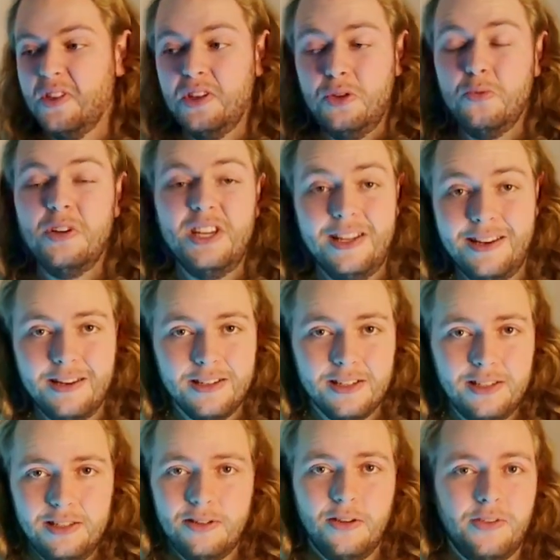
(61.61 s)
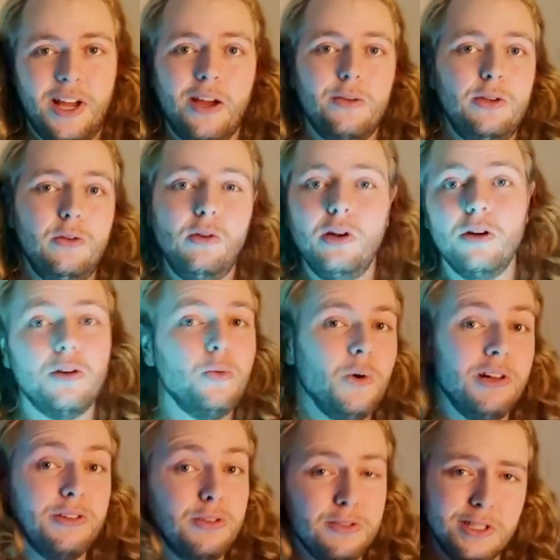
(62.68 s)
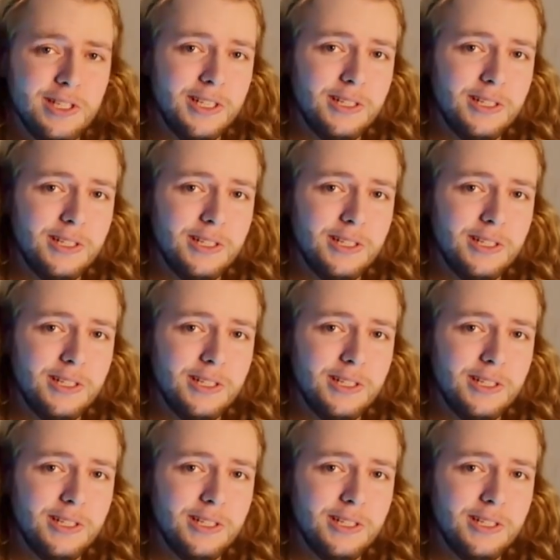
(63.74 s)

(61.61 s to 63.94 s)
the uniqueness of how you look while using